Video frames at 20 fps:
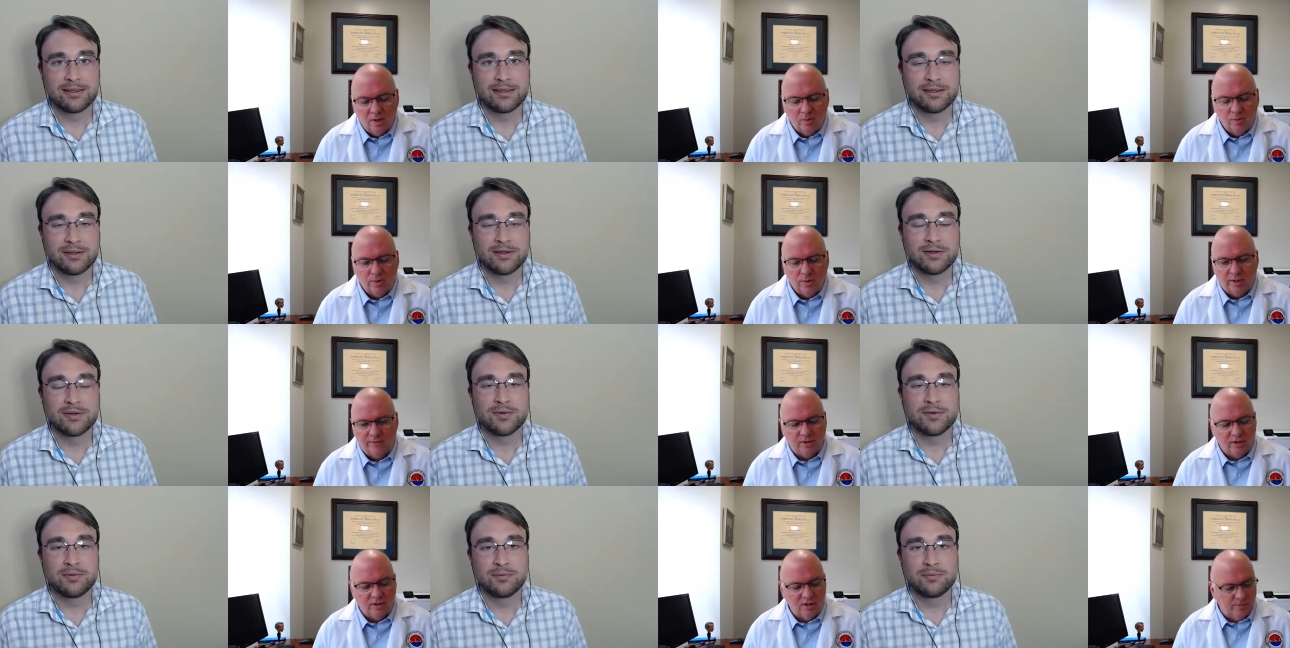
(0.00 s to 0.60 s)
Speaker 1: but
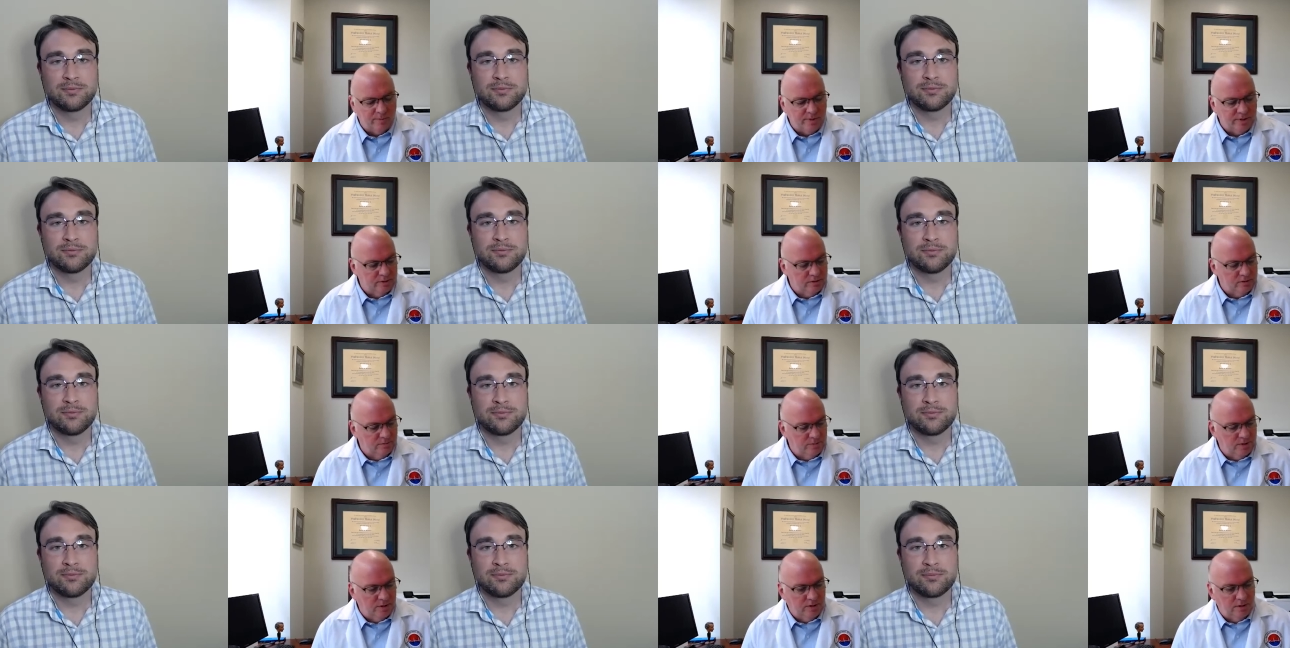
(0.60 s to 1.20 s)
if you come into
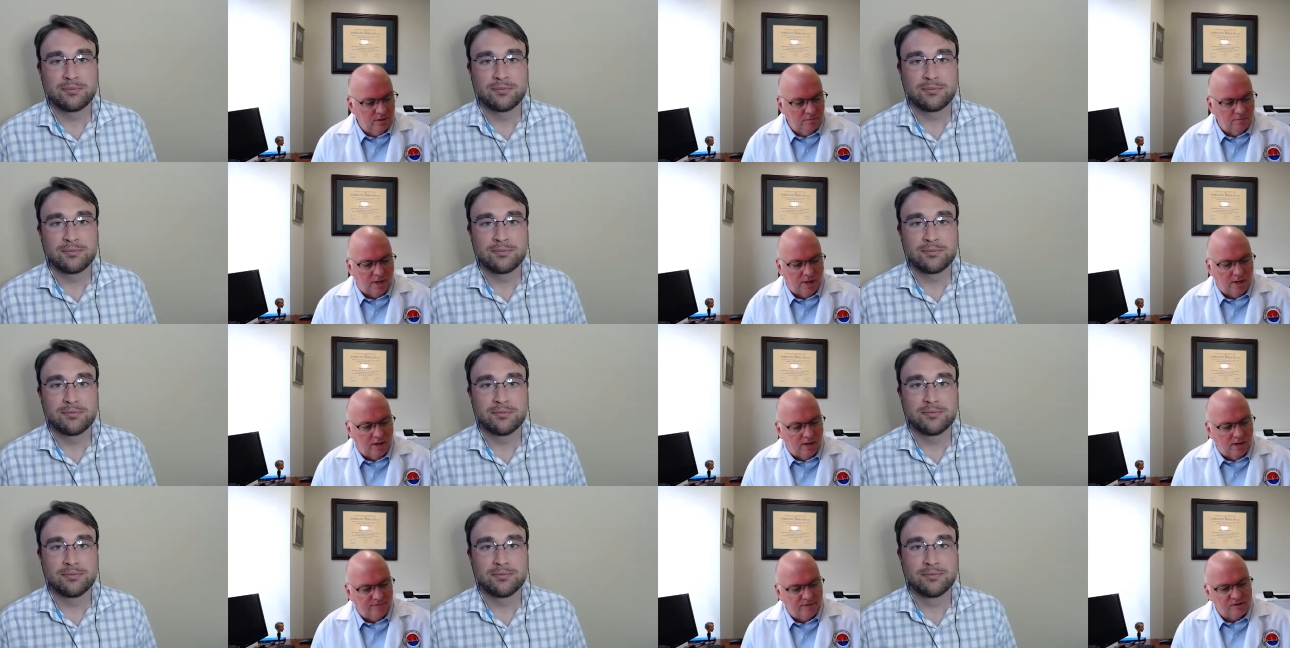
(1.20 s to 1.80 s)
me my
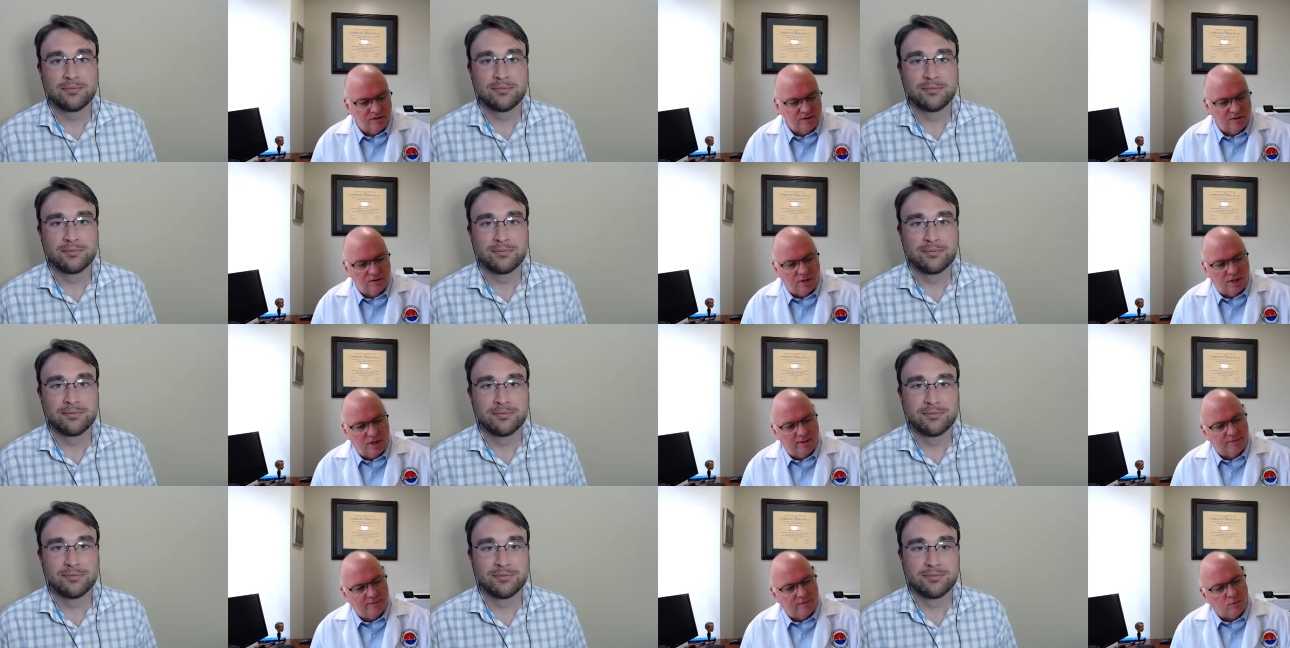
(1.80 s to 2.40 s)
office and you
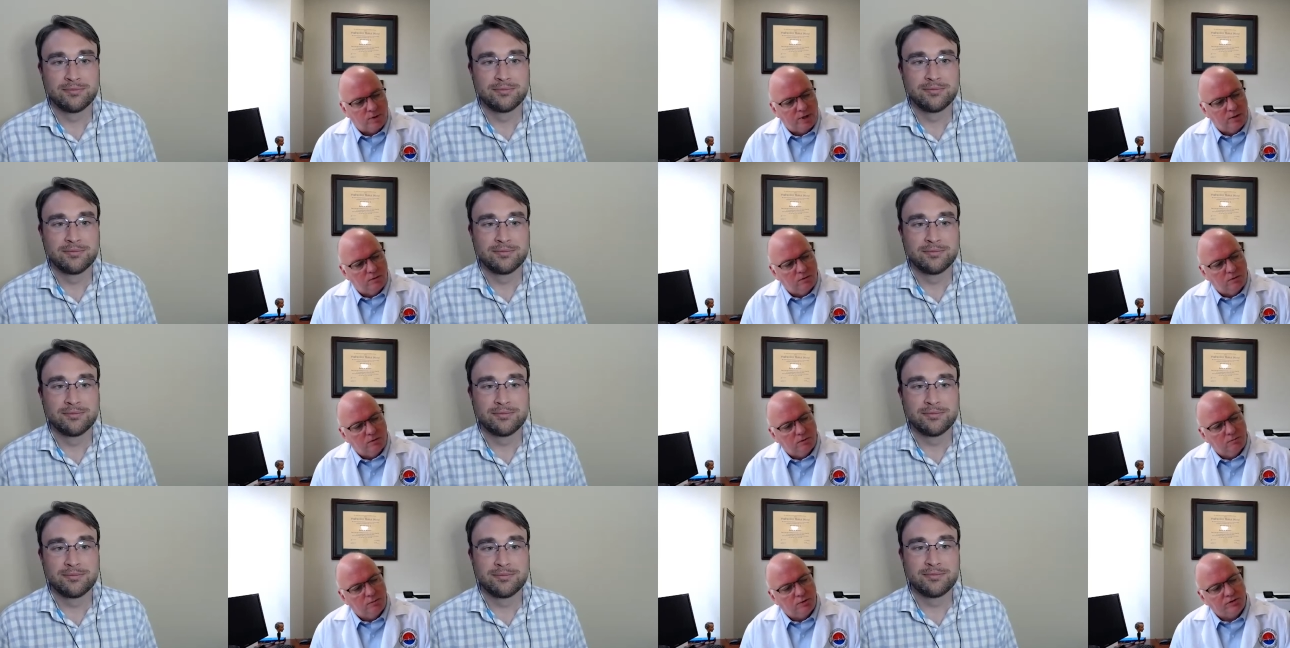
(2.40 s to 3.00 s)
have a
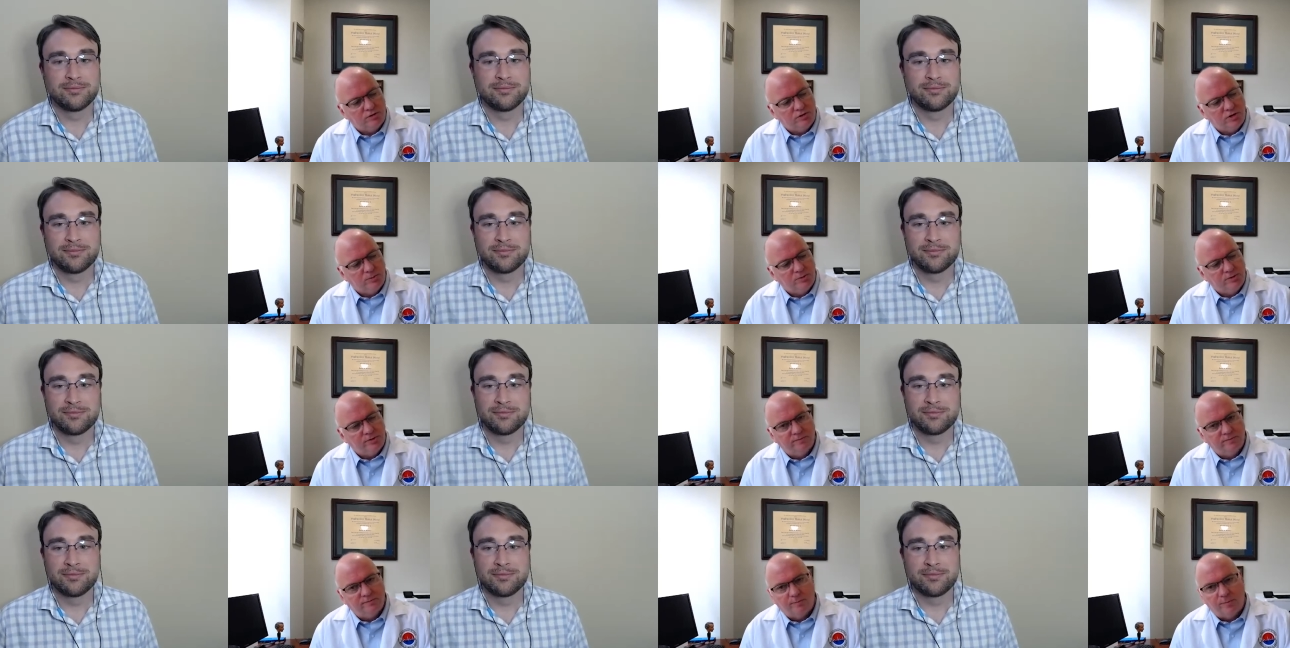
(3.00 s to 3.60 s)
wrinkled
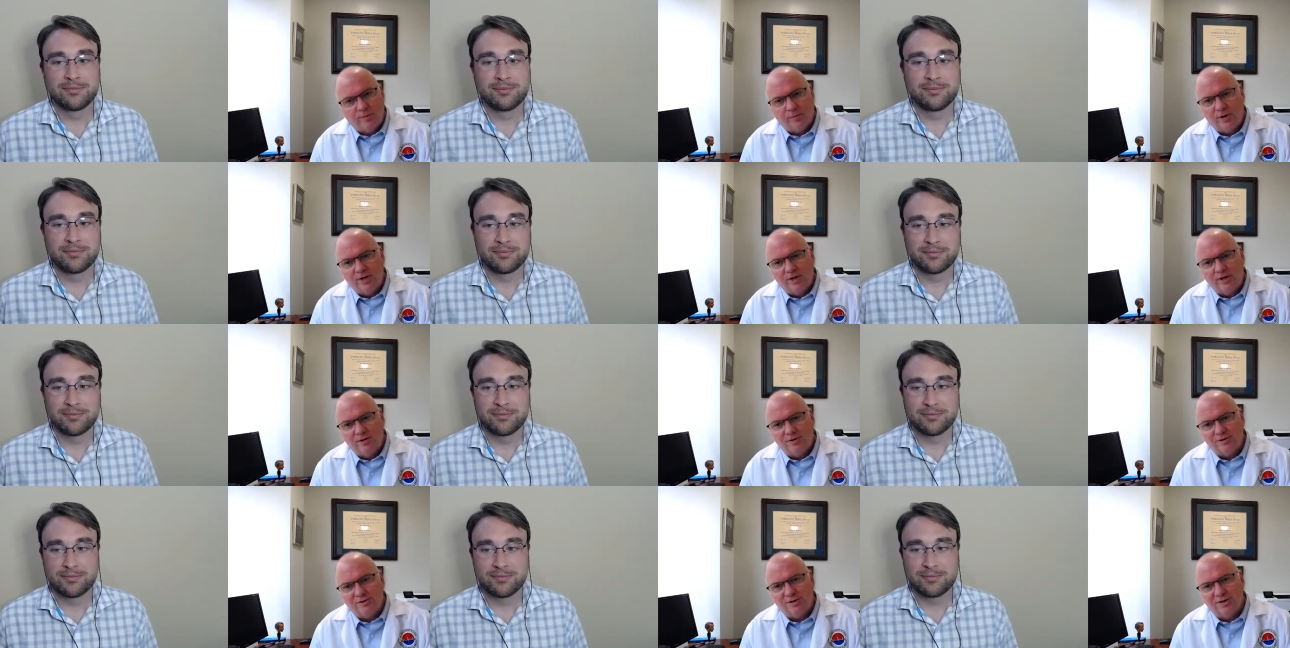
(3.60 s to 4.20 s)
prescription from three
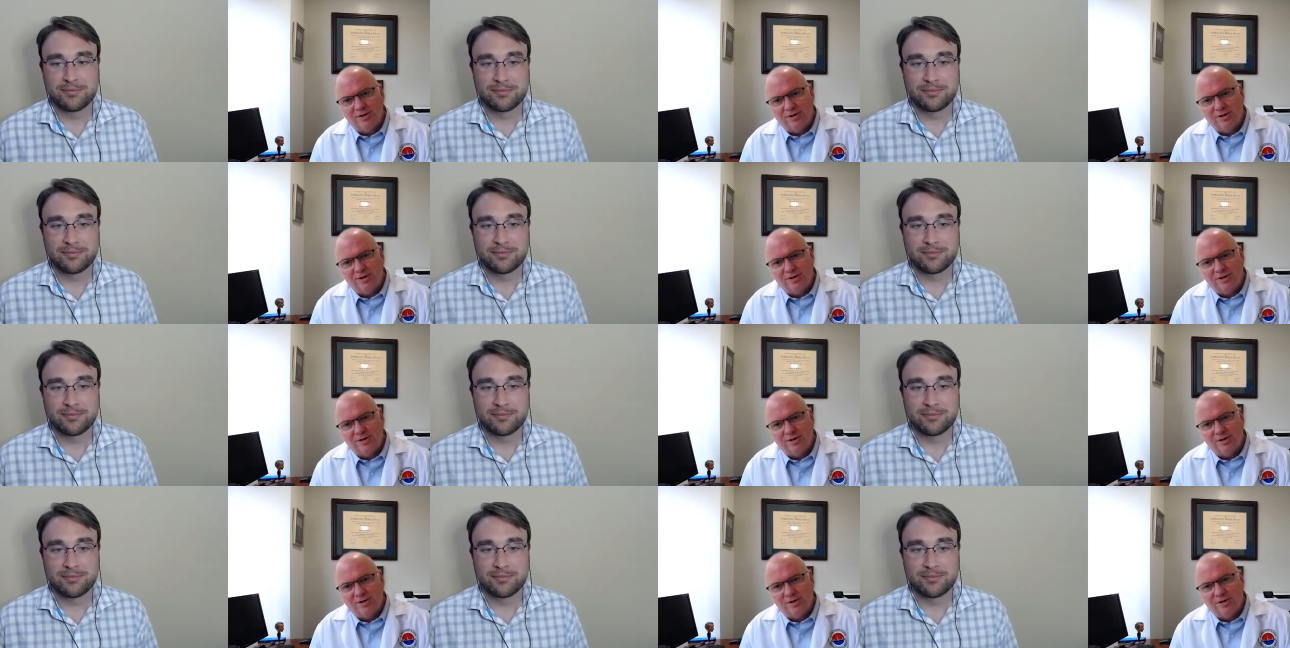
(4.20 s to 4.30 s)
years